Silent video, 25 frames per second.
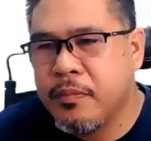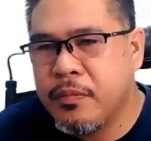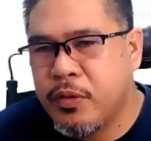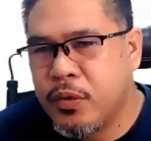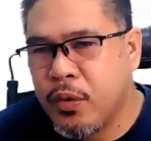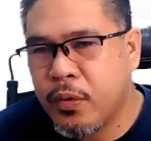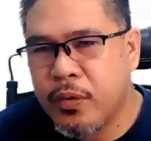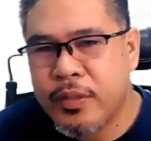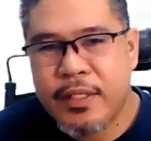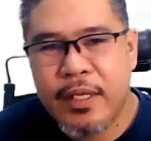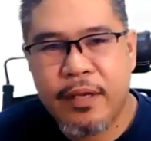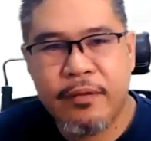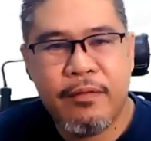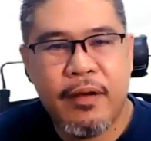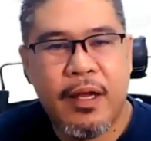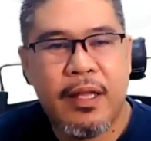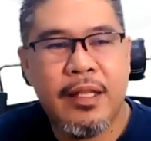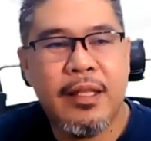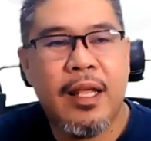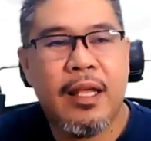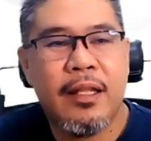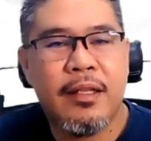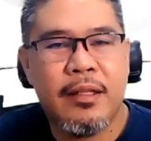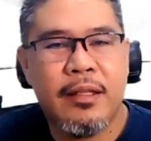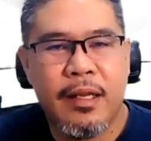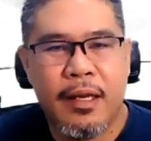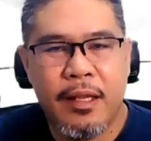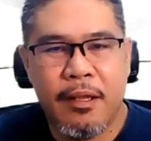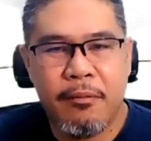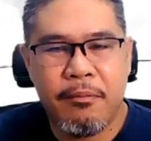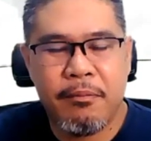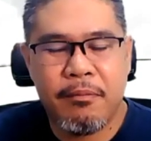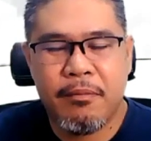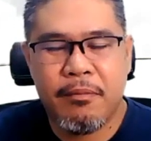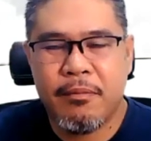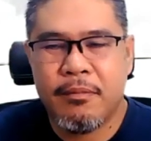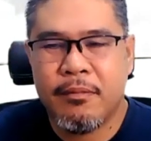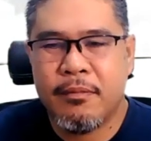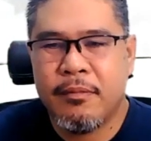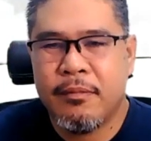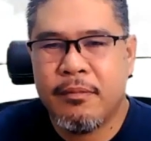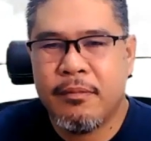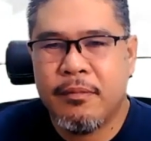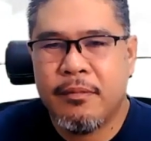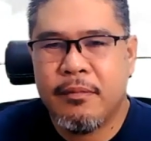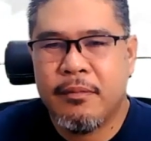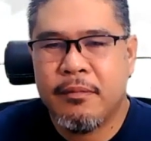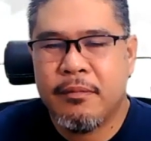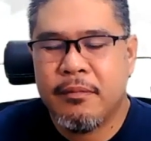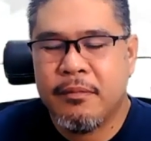Joseph had a dream.
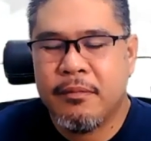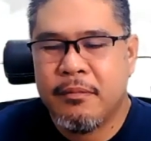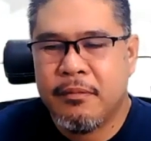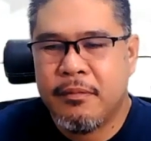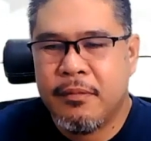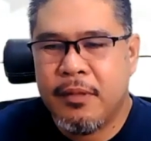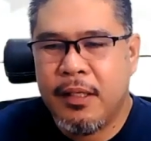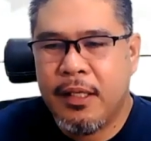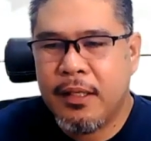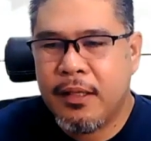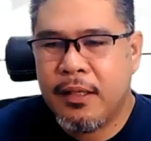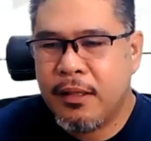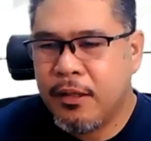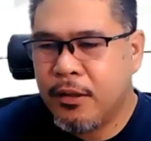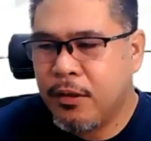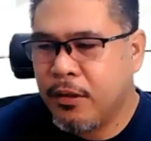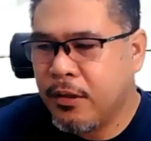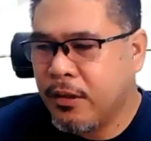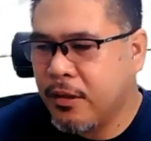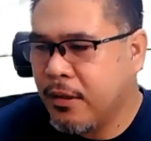It